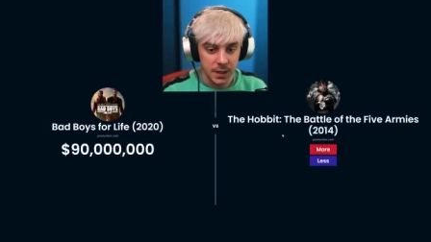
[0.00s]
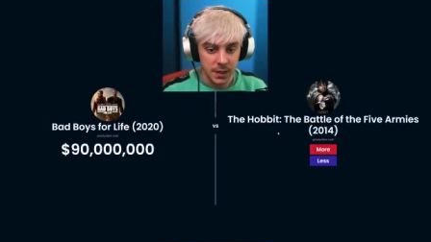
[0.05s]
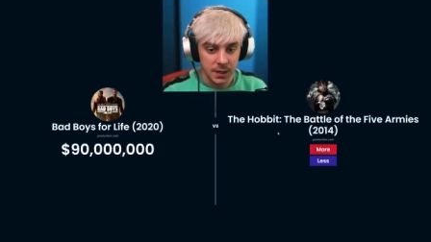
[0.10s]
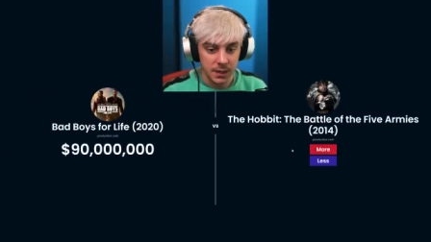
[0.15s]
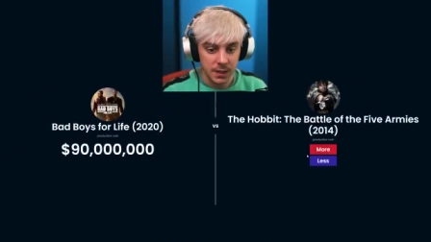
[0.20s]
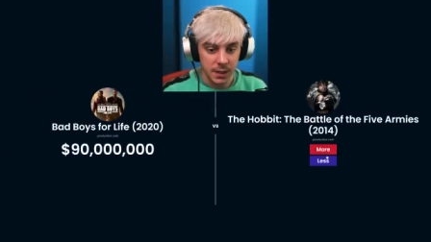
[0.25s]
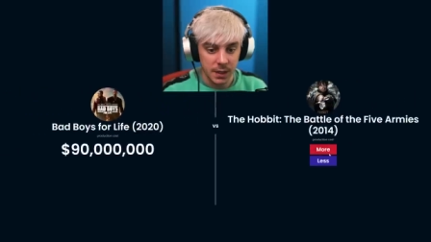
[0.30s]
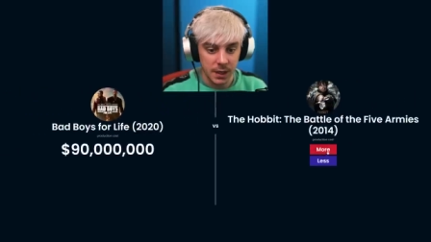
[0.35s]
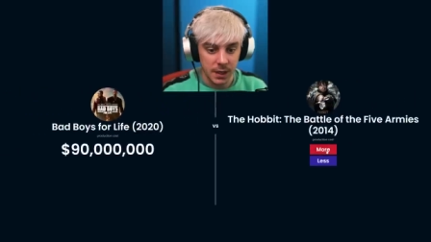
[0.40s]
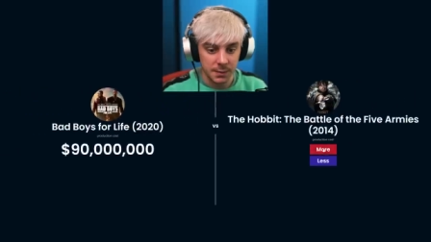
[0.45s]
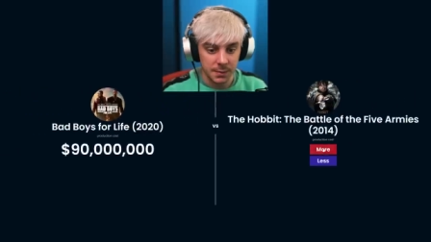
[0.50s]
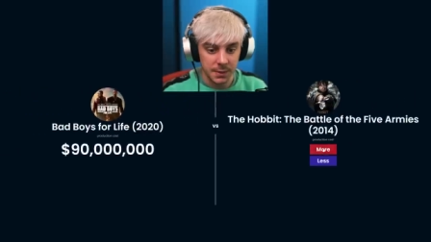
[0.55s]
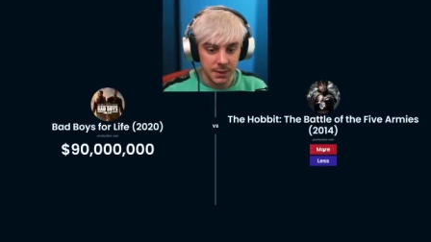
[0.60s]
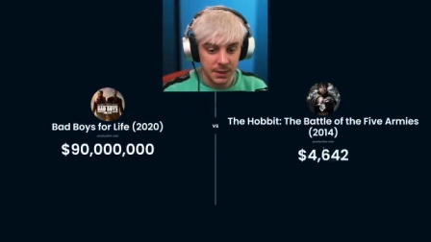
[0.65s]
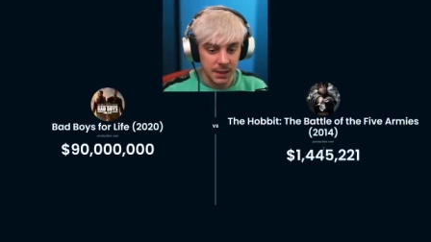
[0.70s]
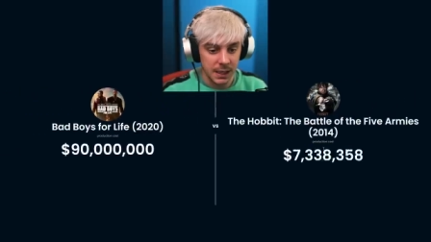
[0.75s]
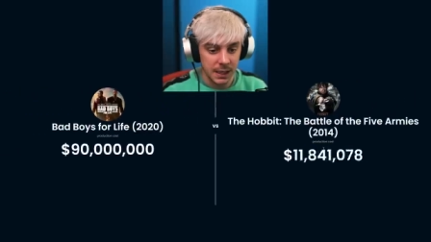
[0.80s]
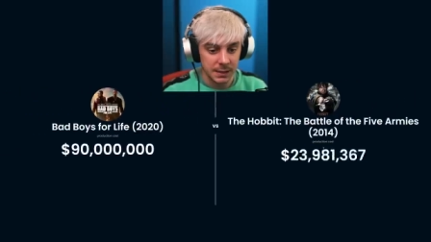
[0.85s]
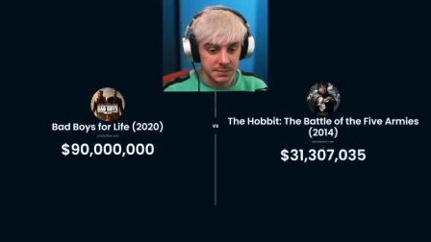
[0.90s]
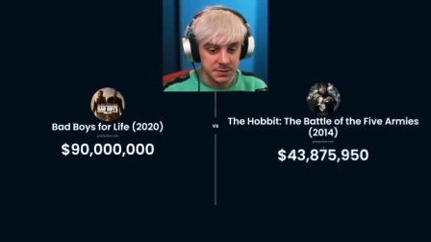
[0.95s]
The Hobbit,
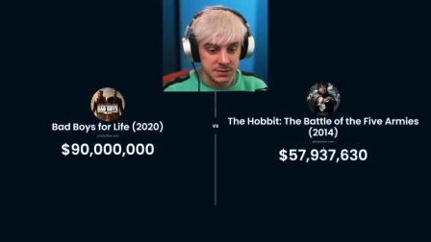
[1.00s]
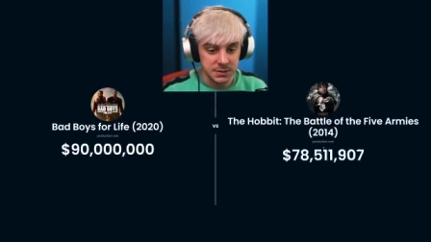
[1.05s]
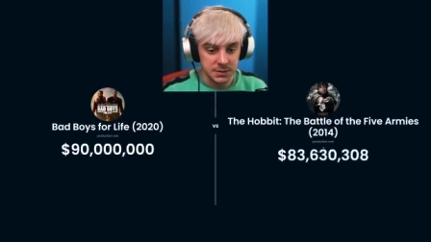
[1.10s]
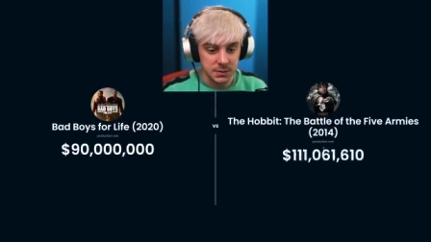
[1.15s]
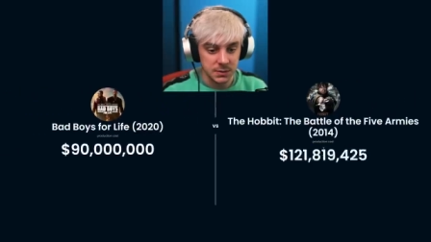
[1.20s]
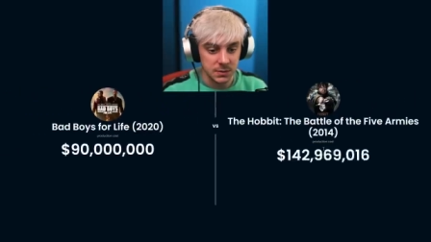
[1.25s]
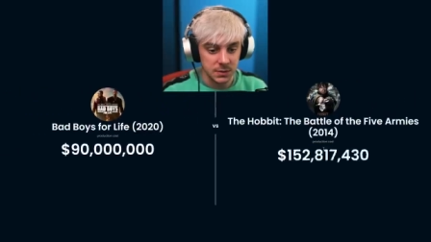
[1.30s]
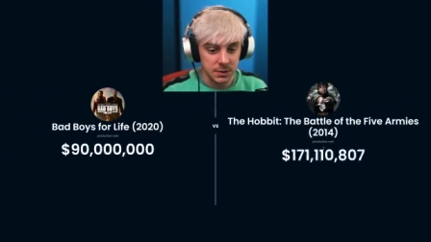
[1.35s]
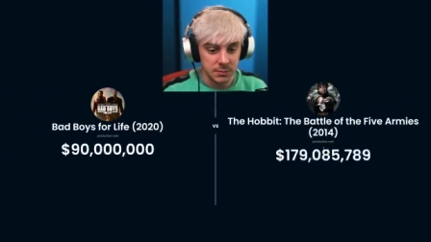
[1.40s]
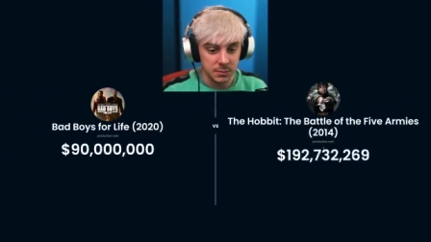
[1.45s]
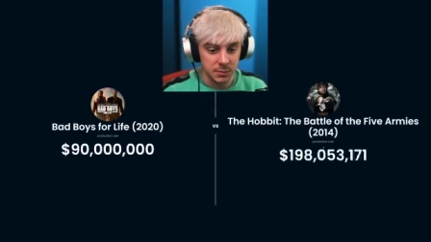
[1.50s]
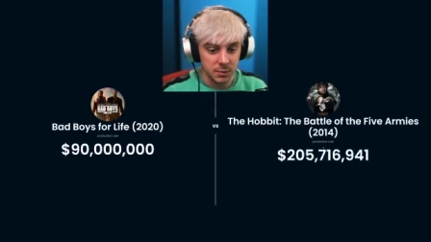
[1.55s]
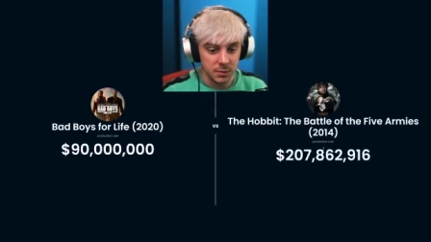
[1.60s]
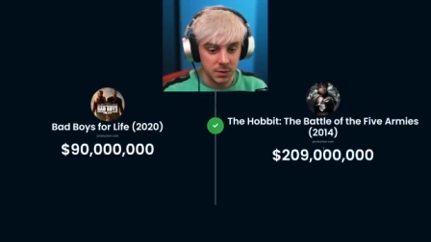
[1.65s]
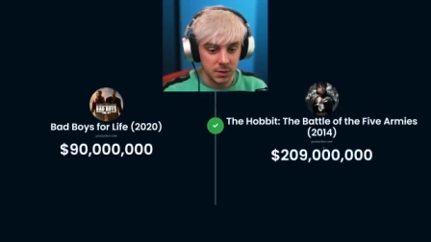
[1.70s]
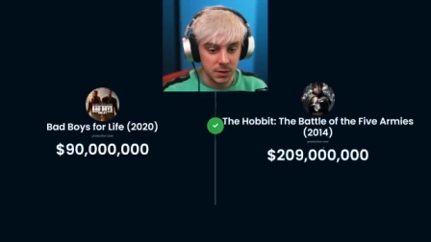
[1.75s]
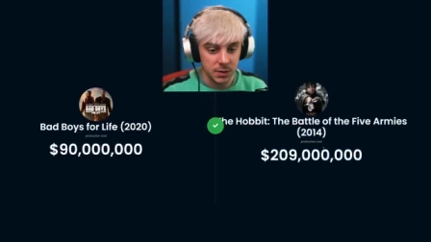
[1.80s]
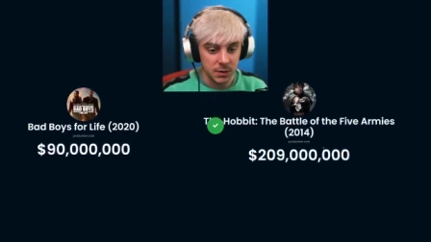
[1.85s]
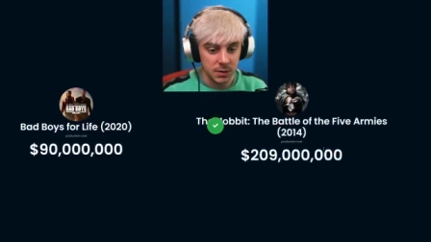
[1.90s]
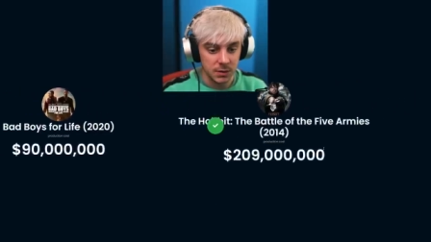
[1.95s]
absolutely
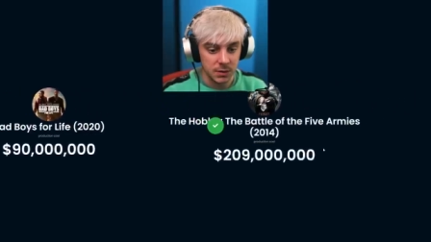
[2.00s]
more.